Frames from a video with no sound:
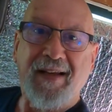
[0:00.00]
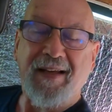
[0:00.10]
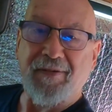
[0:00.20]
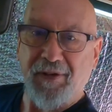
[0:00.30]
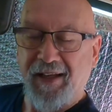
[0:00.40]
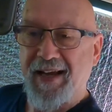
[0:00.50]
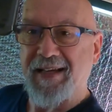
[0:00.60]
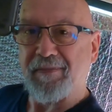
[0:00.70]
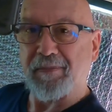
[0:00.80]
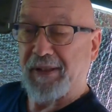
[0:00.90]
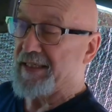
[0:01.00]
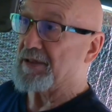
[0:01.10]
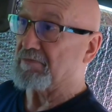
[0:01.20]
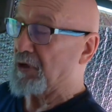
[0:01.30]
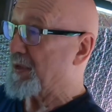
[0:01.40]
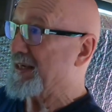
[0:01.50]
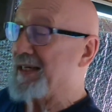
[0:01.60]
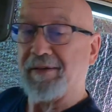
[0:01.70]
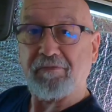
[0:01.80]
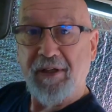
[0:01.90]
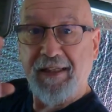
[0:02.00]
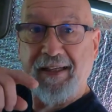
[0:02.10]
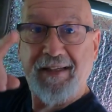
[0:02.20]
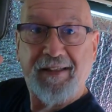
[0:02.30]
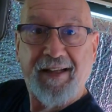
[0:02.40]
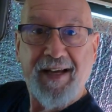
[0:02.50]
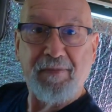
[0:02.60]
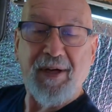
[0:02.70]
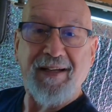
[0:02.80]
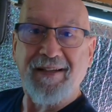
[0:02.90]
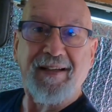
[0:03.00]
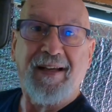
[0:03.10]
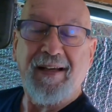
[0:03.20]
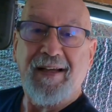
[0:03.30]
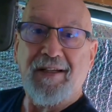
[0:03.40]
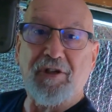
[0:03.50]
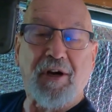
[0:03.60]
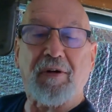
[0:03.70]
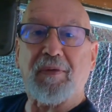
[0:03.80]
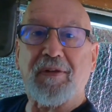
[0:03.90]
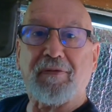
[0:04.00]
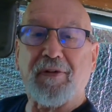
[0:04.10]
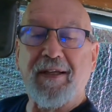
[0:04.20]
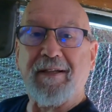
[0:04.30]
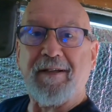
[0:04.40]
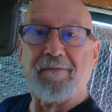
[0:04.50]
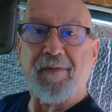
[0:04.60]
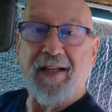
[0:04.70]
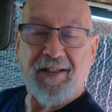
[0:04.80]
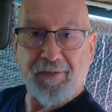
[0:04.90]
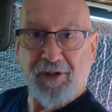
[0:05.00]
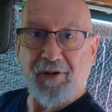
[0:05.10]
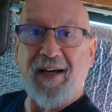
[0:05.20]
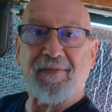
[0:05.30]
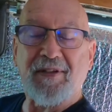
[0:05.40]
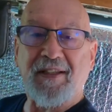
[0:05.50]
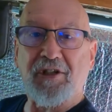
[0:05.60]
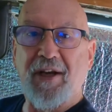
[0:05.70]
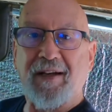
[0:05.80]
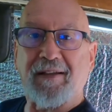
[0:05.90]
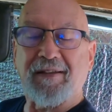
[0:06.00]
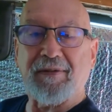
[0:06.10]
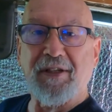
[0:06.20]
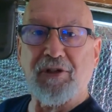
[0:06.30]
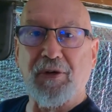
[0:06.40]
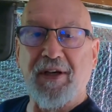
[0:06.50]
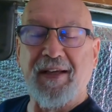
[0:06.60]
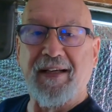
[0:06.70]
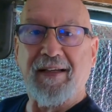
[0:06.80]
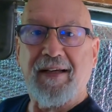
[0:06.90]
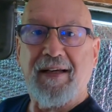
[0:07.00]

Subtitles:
And if you like it, please go ahead and click the like button, share it with a friend, and subscribe to the channel. We enjoy that.